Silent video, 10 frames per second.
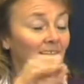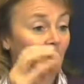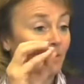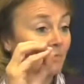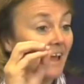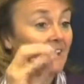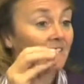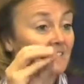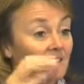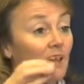and we were
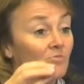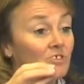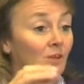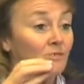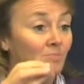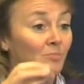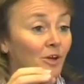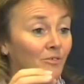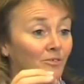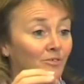getting the same result in
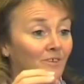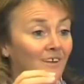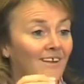both.